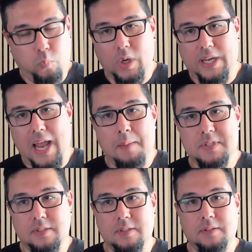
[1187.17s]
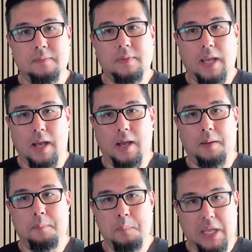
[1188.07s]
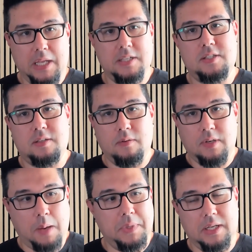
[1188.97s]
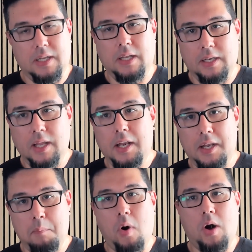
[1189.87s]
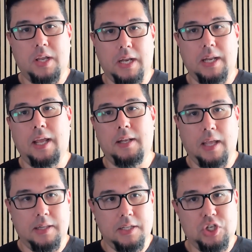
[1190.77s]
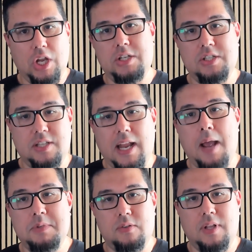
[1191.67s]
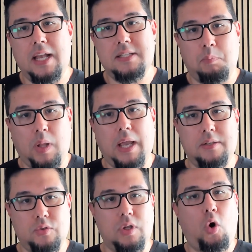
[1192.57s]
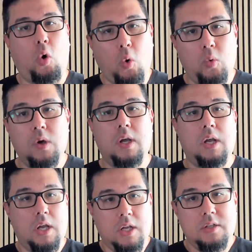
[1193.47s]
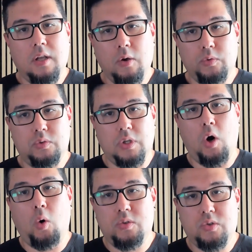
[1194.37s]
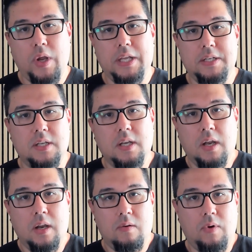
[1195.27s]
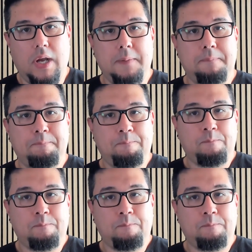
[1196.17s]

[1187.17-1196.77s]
what Amazon means coming in the market, and the changes that Amazon has applied to the whole to the whole trade, right?